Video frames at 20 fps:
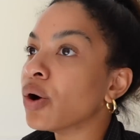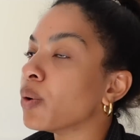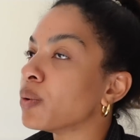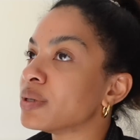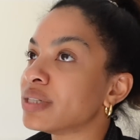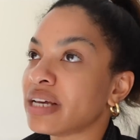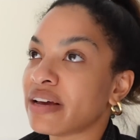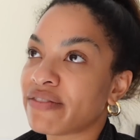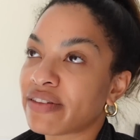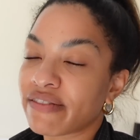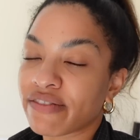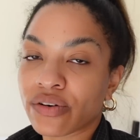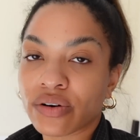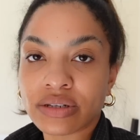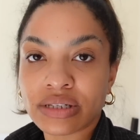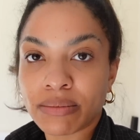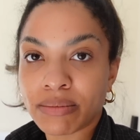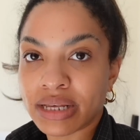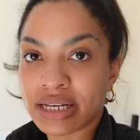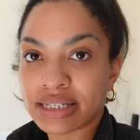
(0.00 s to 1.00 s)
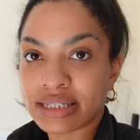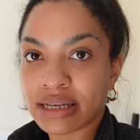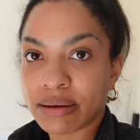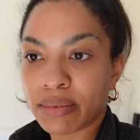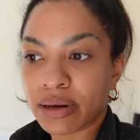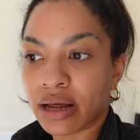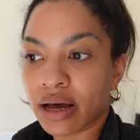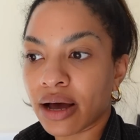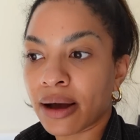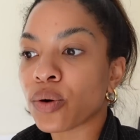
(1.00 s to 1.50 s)
or see if they've got something
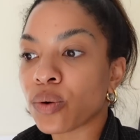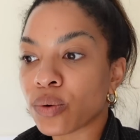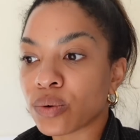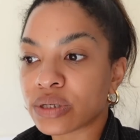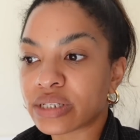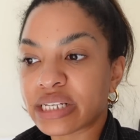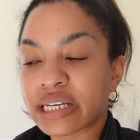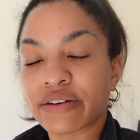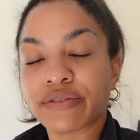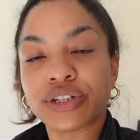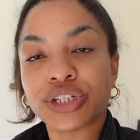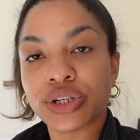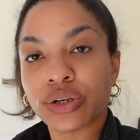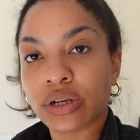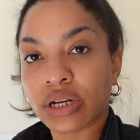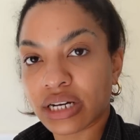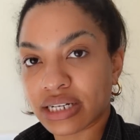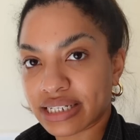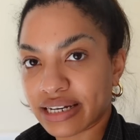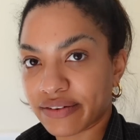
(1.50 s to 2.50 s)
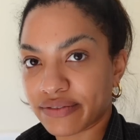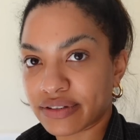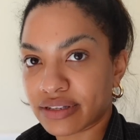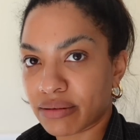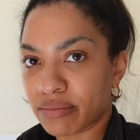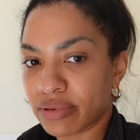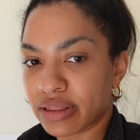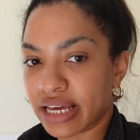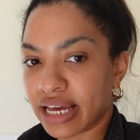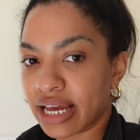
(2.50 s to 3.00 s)
similar, or see if Dulux have
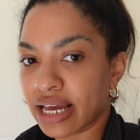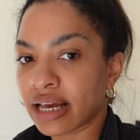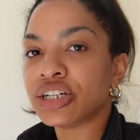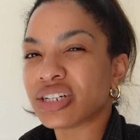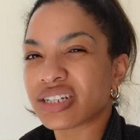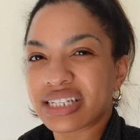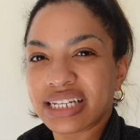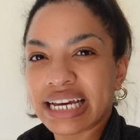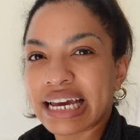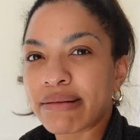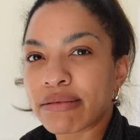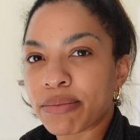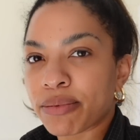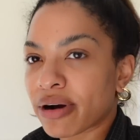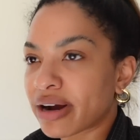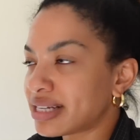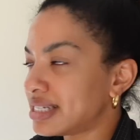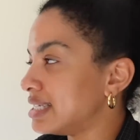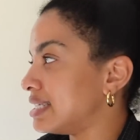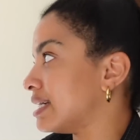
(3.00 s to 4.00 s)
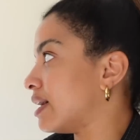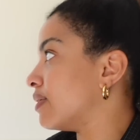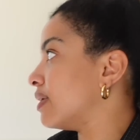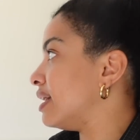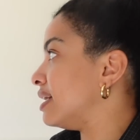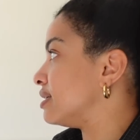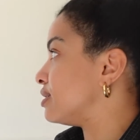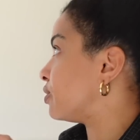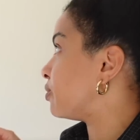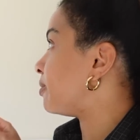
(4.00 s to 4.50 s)
something, just to keep the prices down a
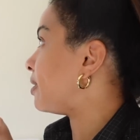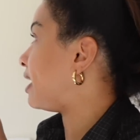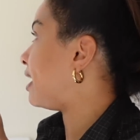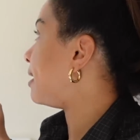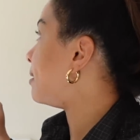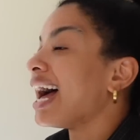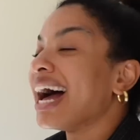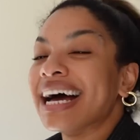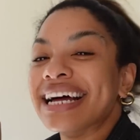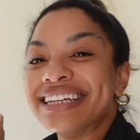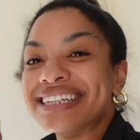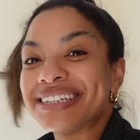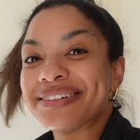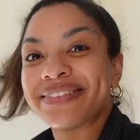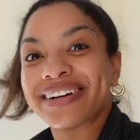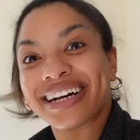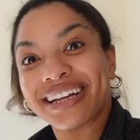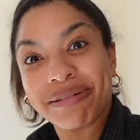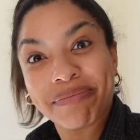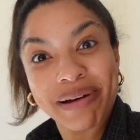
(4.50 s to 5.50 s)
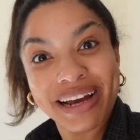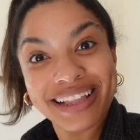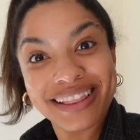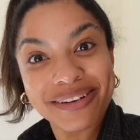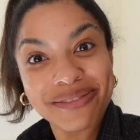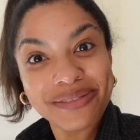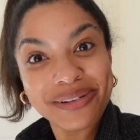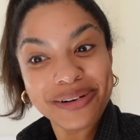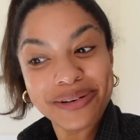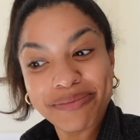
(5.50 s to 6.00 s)
little bit. And we're going to paint
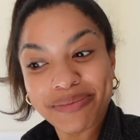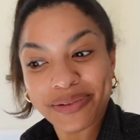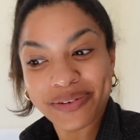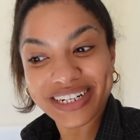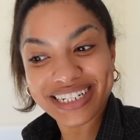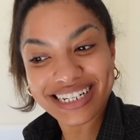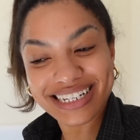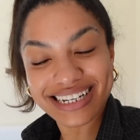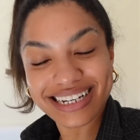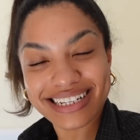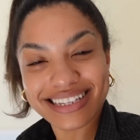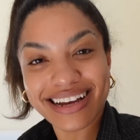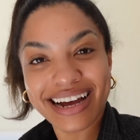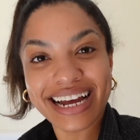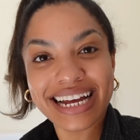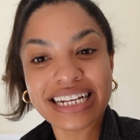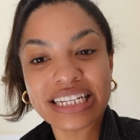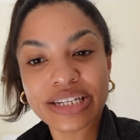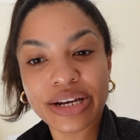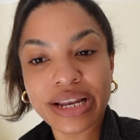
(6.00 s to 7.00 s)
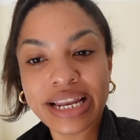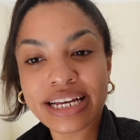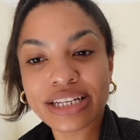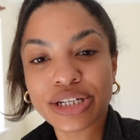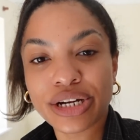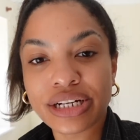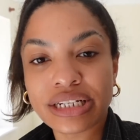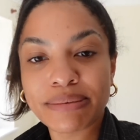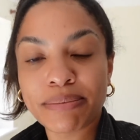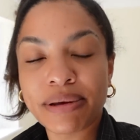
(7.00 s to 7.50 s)
the room, which is exciting. So let's
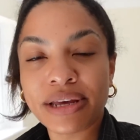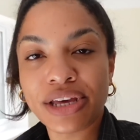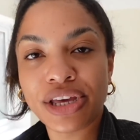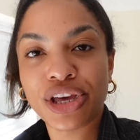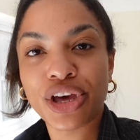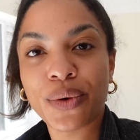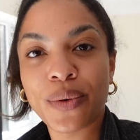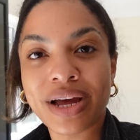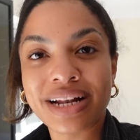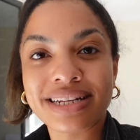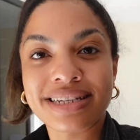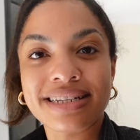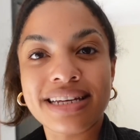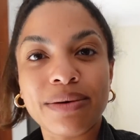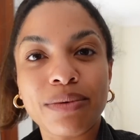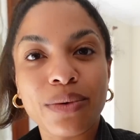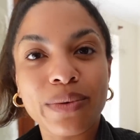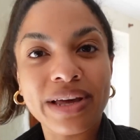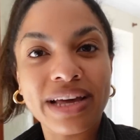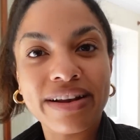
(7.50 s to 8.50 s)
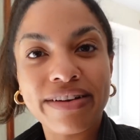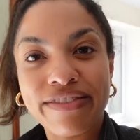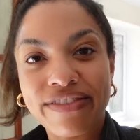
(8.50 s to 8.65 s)
go to B&Q and see what we can